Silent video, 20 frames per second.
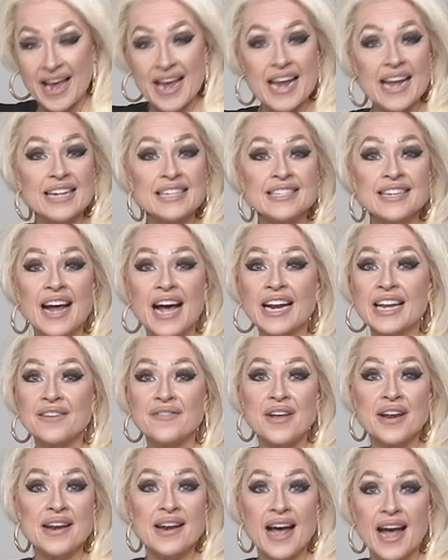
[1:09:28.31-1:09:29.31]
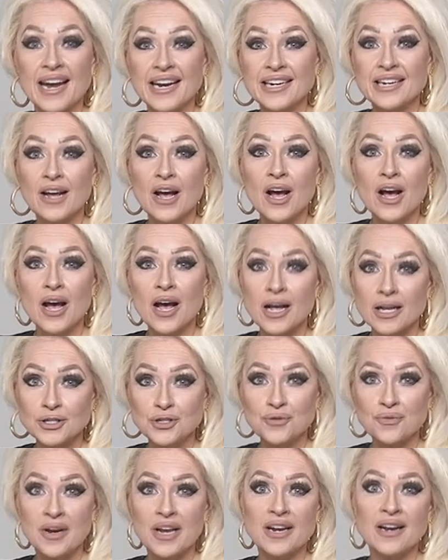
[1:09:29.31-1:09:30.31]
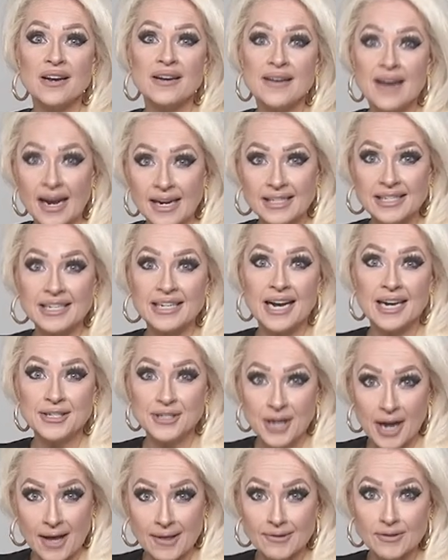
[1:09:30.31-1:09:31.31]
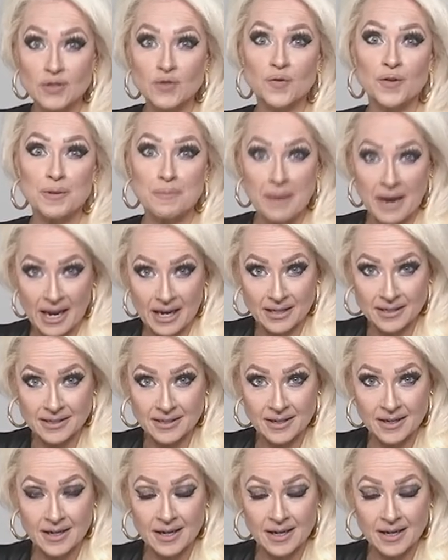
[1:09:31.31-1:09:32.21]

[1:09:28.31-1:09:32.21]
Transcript: It's not even nine hundred ninety-nine dollars for the band.